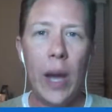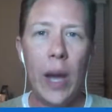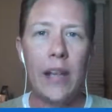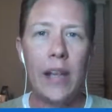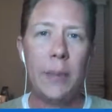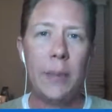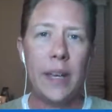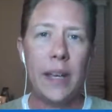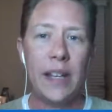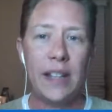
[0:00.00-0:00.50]

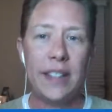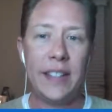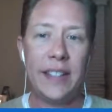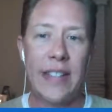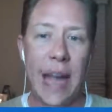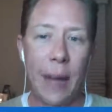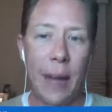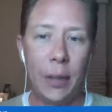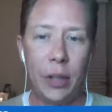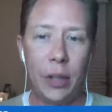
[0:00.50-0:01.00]
an
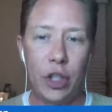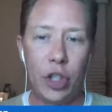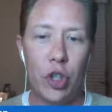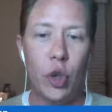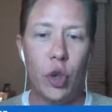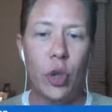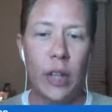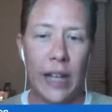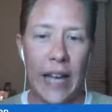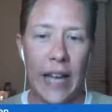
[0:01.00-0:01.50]
established
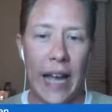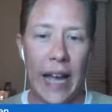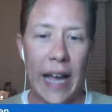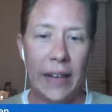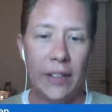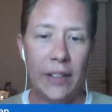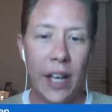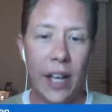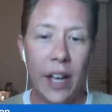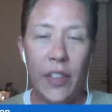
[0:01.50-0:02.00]
touring act
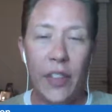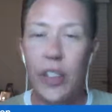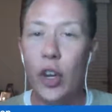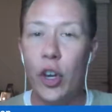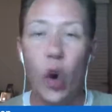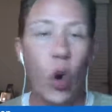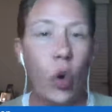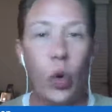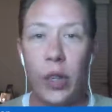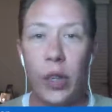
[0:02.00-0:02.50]
that
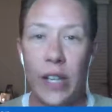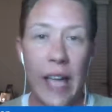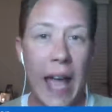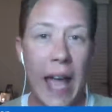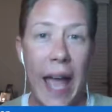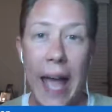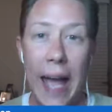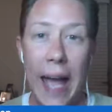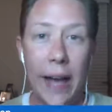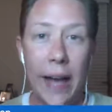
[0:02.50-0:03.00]
already
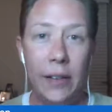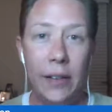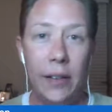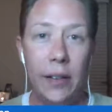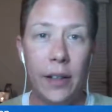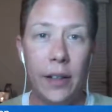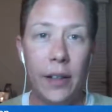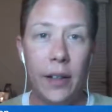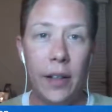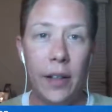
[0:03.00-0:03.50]
had
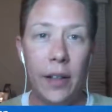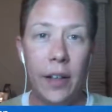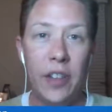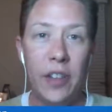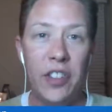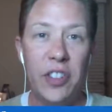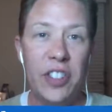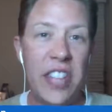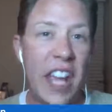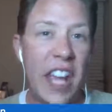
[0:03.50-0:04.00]

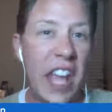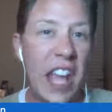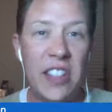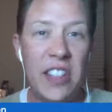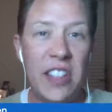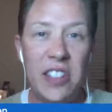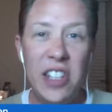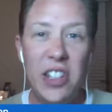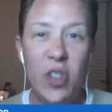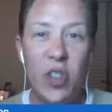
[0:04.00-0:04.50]
10
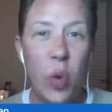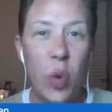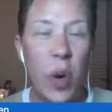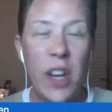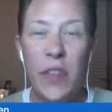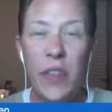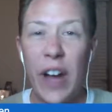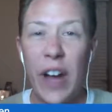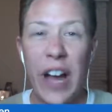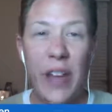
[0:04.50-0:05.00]
to
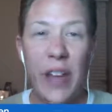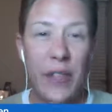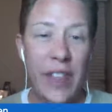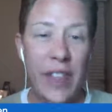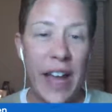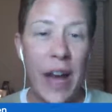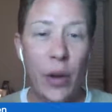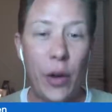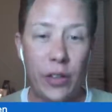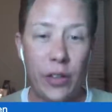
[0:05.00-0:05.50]

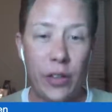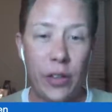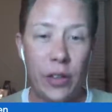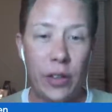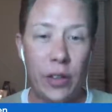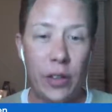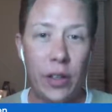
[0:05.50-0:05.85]
25,000